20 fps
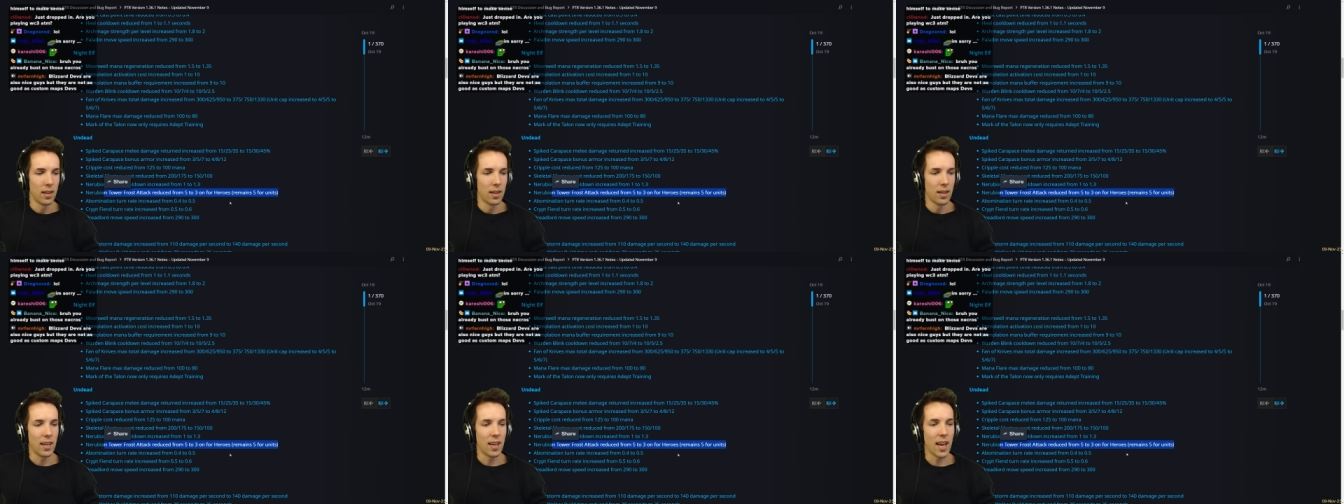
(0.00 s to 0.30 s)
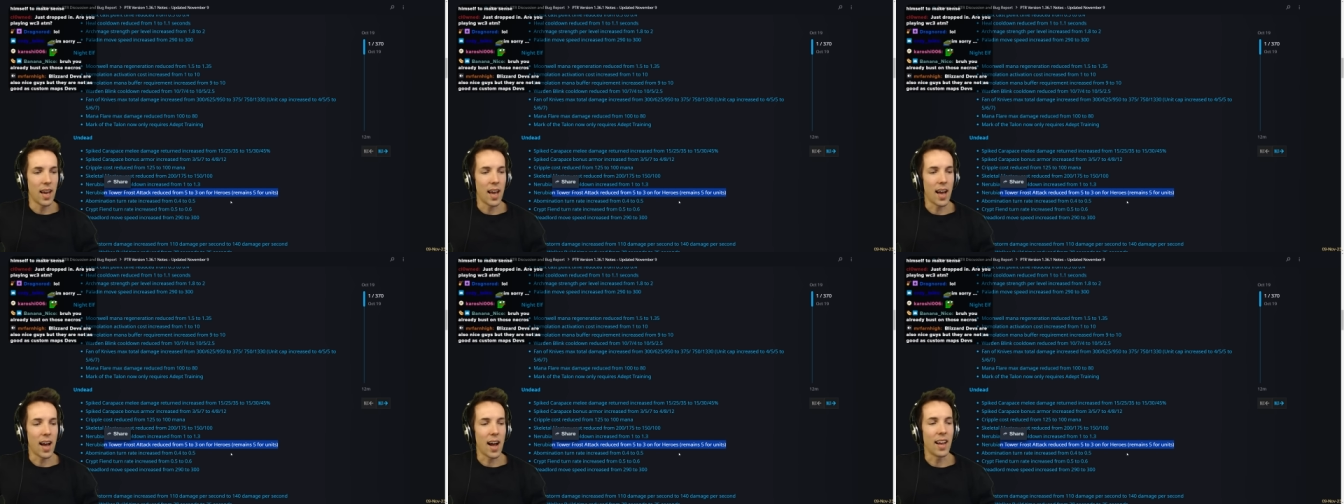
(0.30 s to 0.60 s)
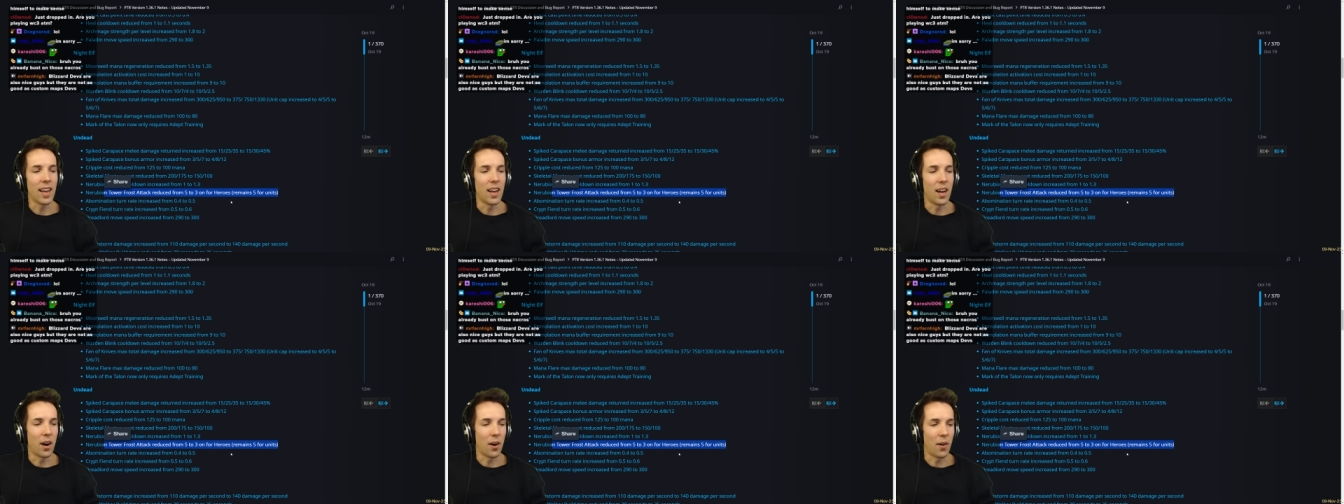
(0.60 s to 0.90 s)
Yeah,
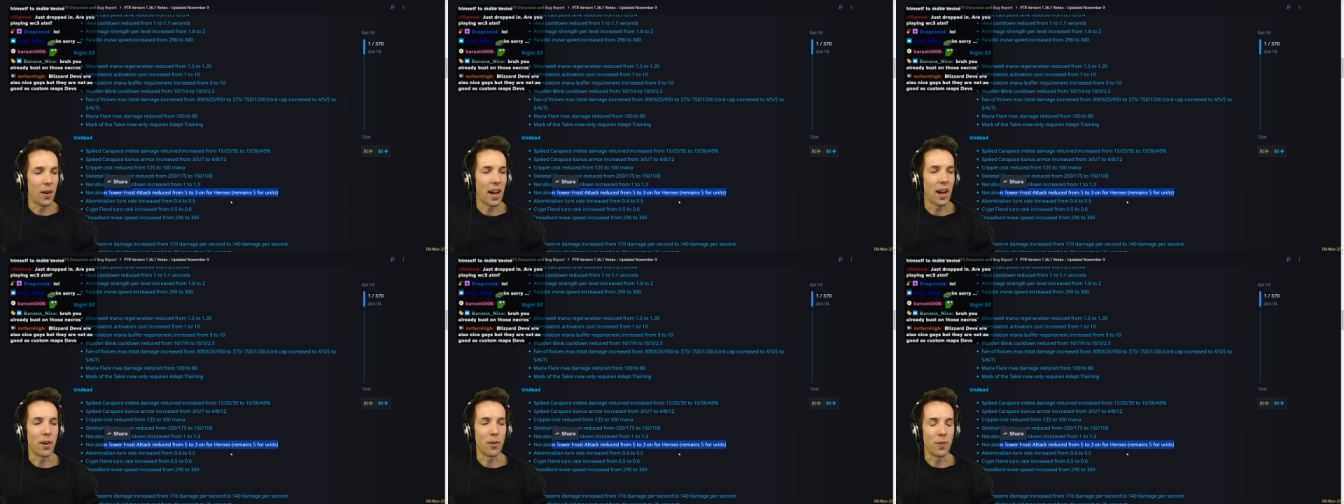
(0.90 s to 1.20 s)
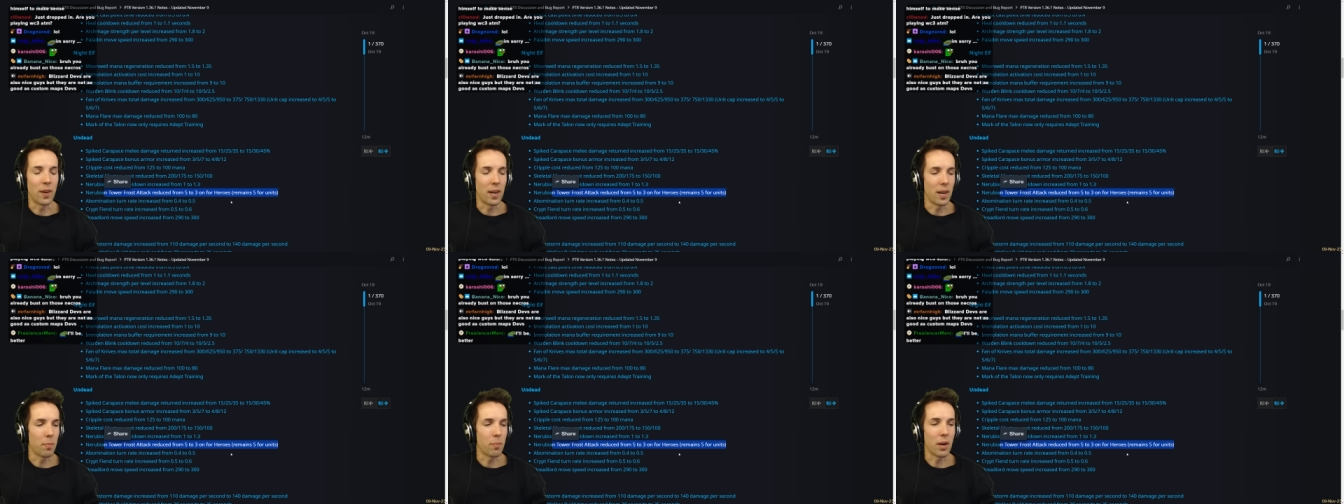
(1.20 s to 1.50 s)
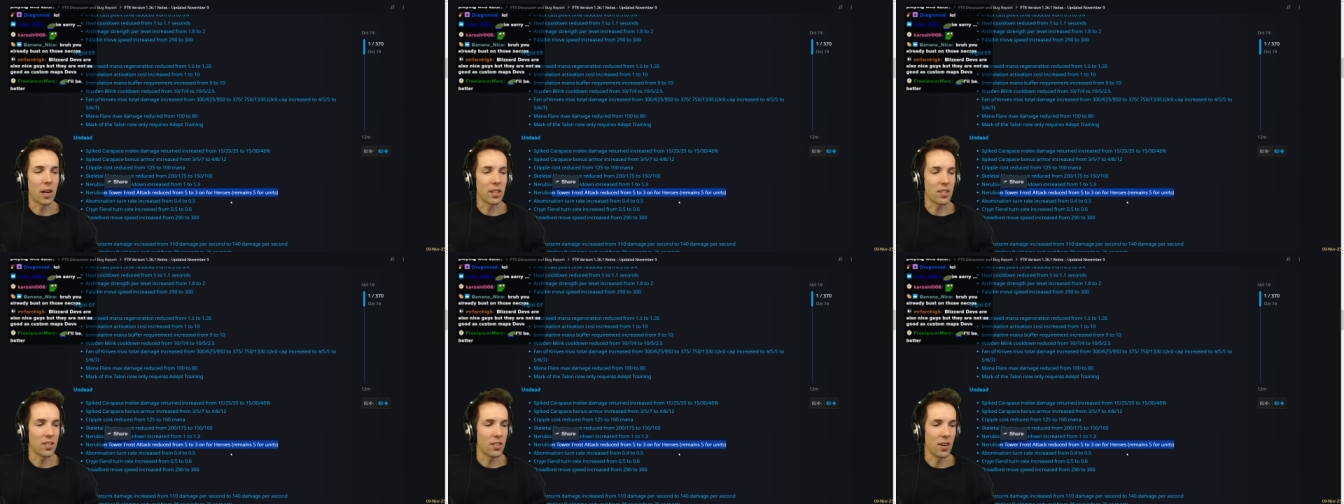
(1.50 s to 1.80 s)
I know, I already
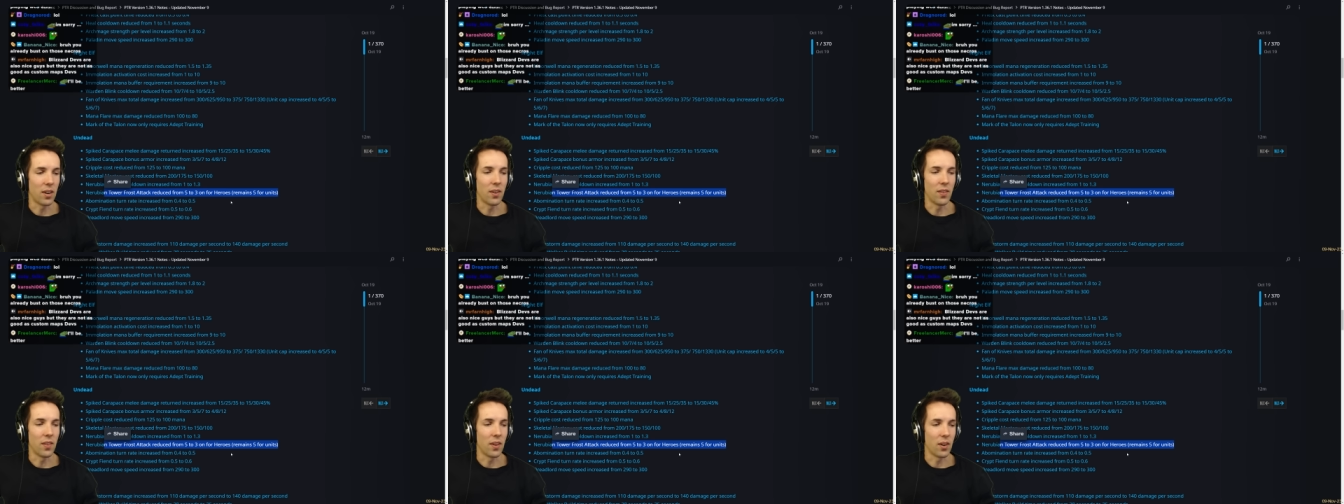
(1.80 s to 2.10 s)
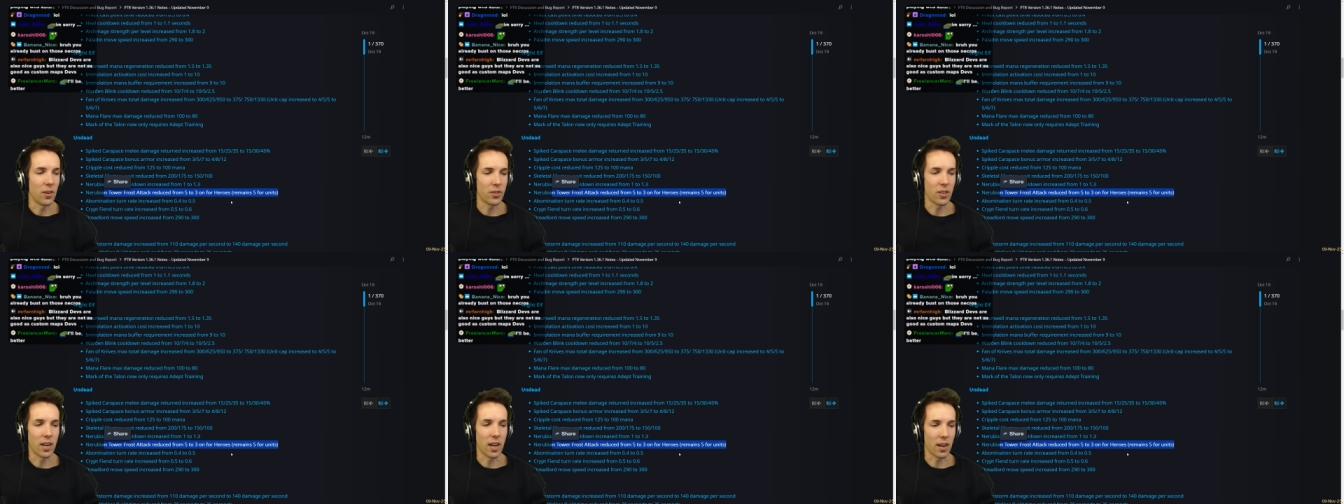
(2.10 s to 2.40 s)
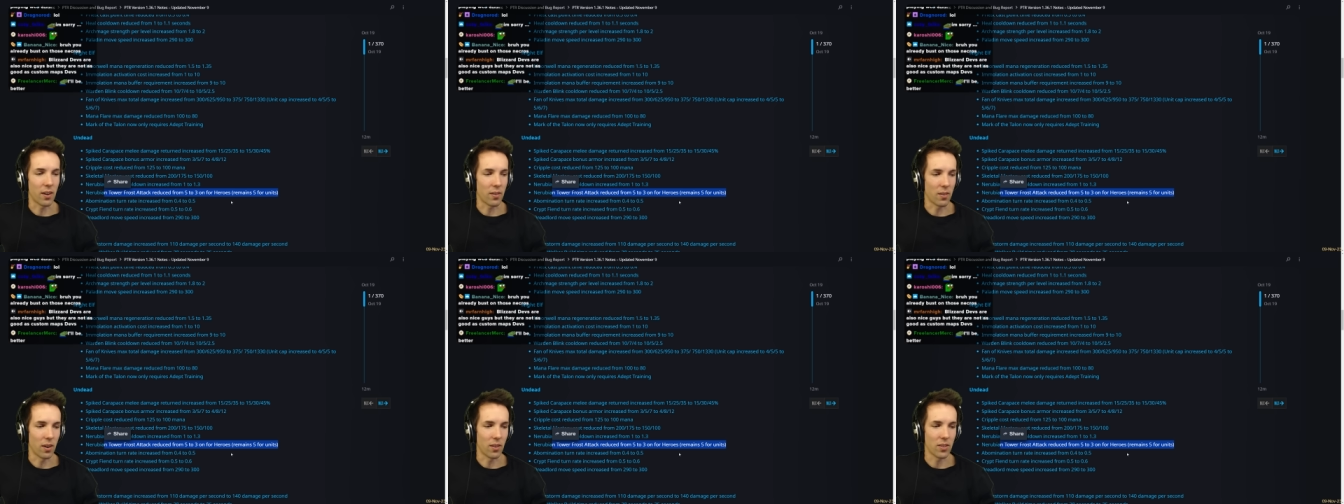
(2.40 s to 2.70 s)
busted on those
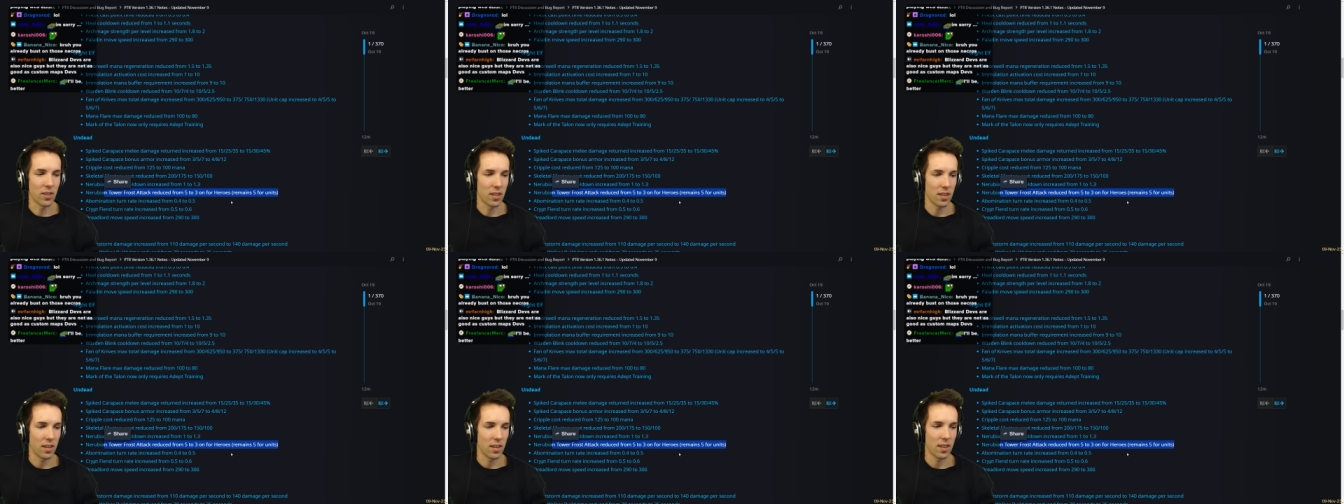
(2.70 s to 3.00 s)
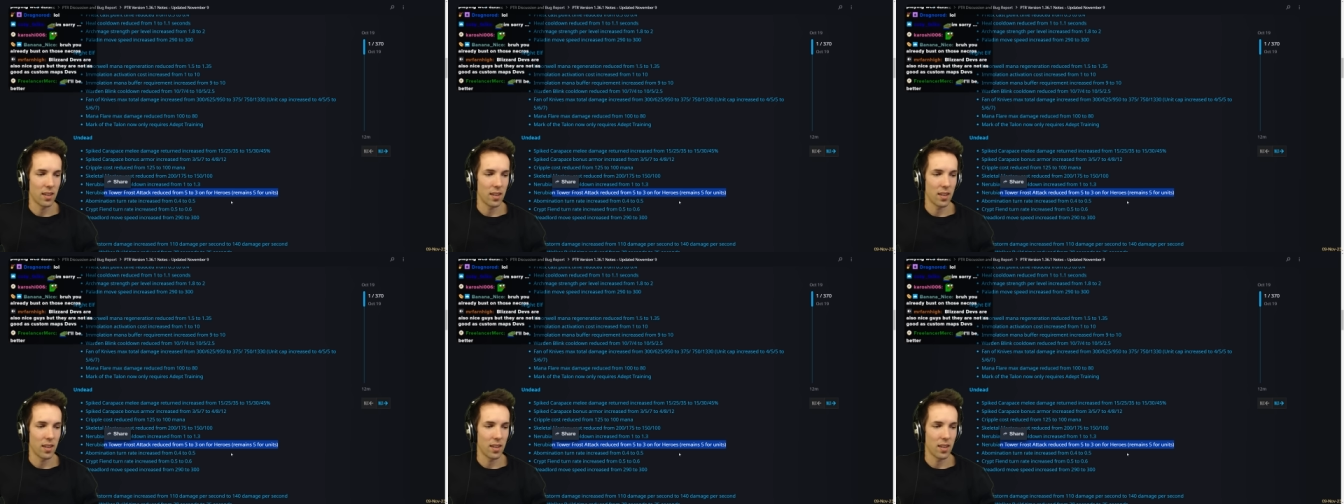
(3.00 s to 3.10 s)
necros.